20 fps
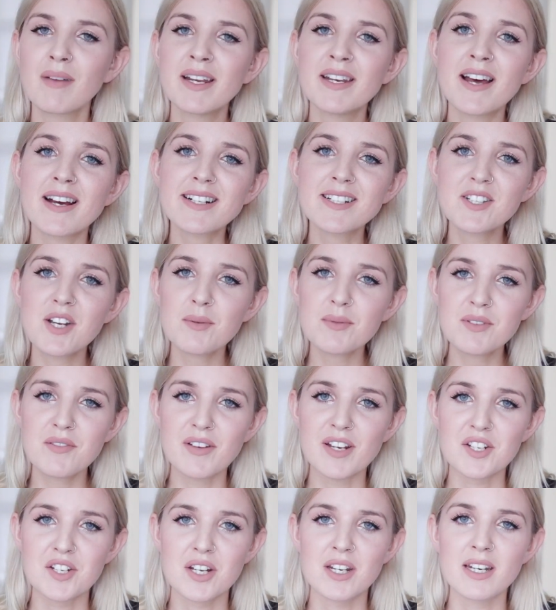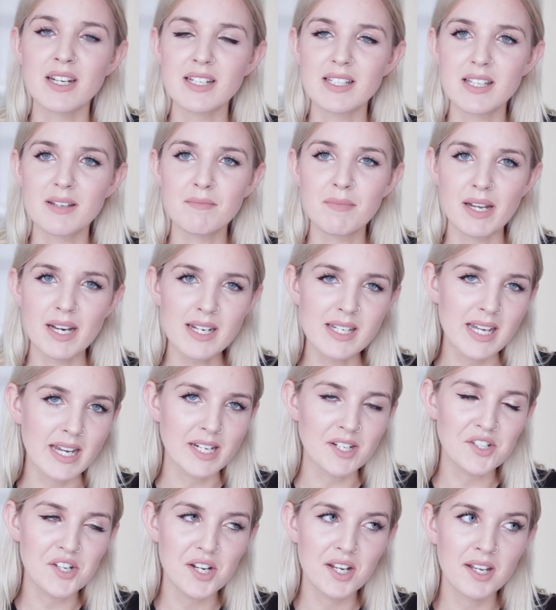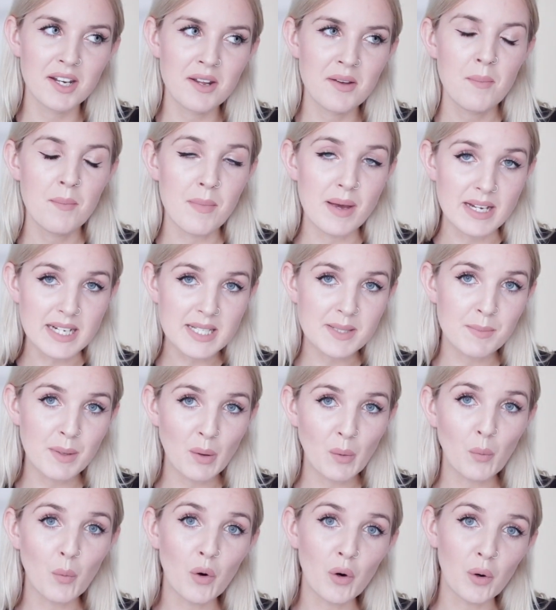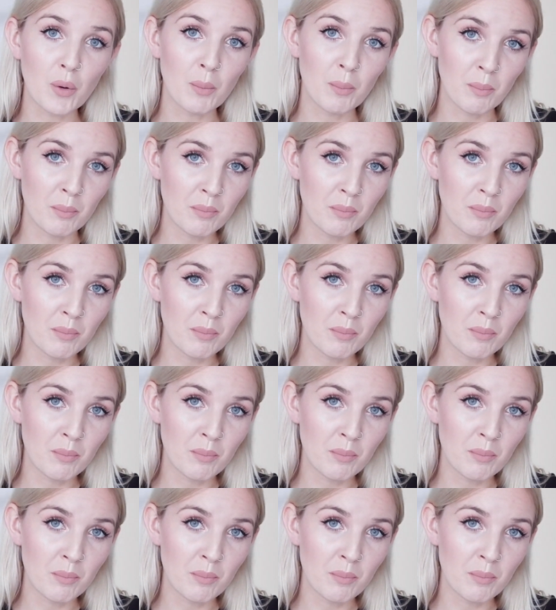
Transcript: My next observation is that meditation makes me warm.